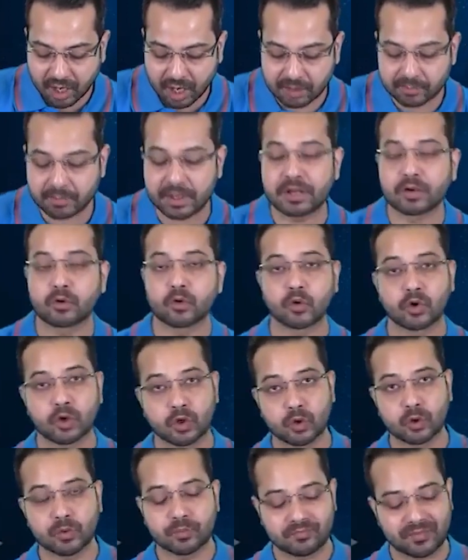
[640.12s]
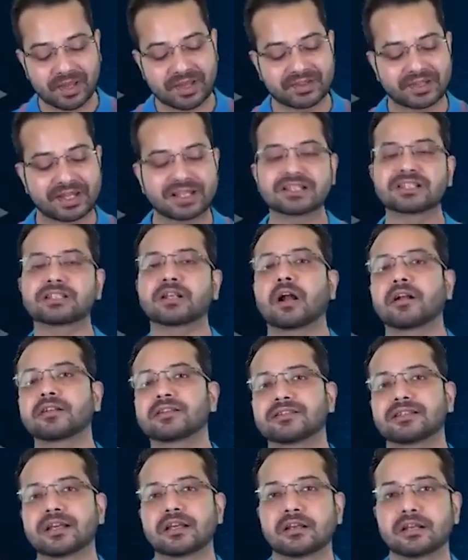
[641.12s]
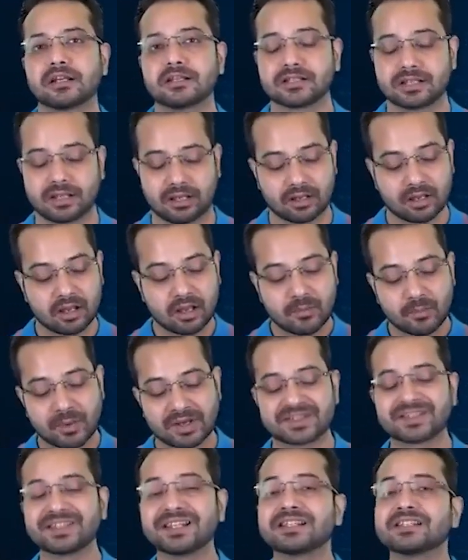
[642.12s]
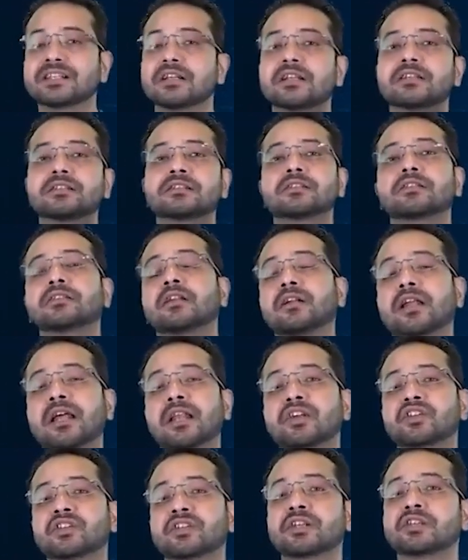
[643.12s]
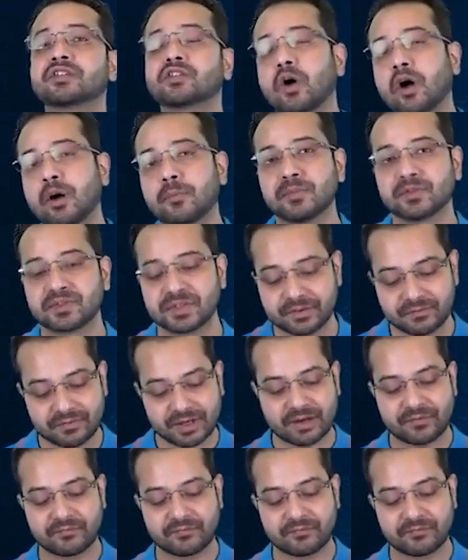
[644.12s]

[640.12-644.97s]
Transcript: r by root 2 and then starts decreasing. But since it is the direction is opposite, we